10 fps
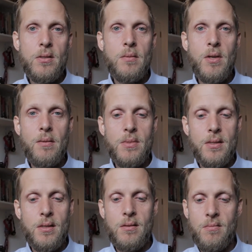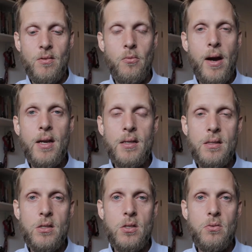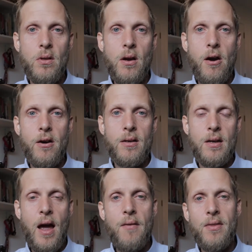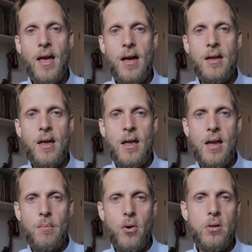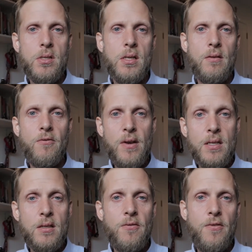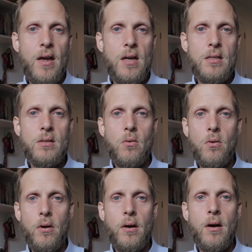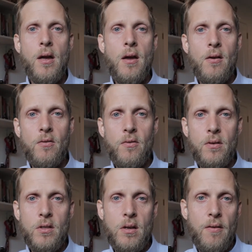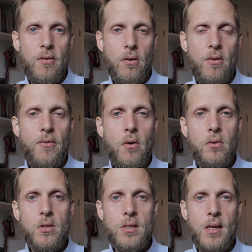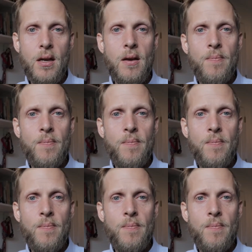Sometimes the writing is just really hard, and having that in person, face to face, or if you're on the phone, just like